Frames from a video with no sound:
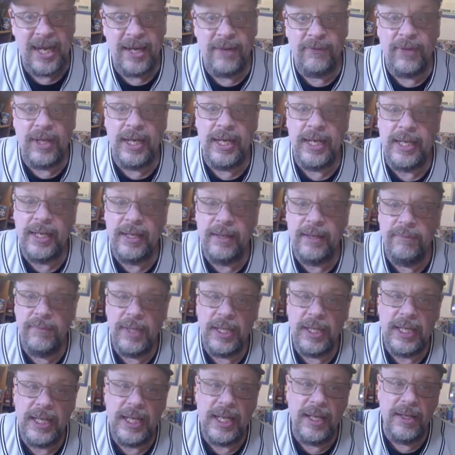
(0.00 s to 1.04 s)
of like
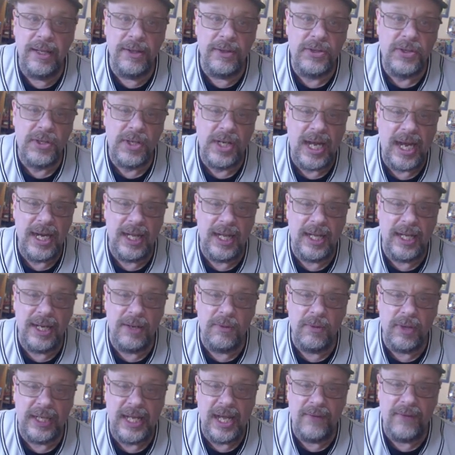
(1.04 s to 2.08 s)
it's kind of like
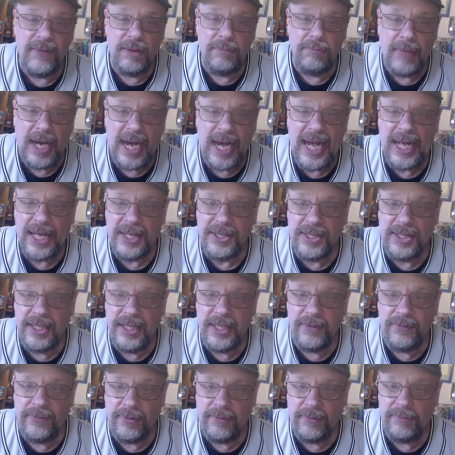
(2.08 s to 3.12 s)
what Kevin Moss
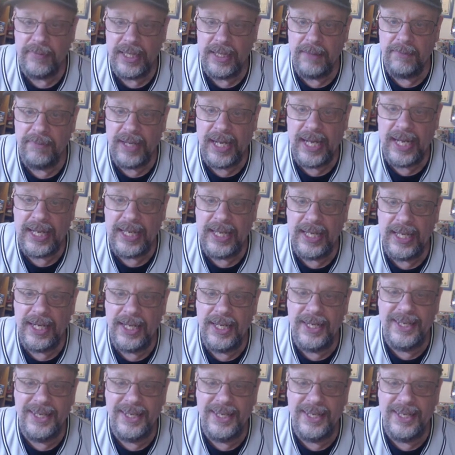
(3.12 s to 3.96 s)
did for me back in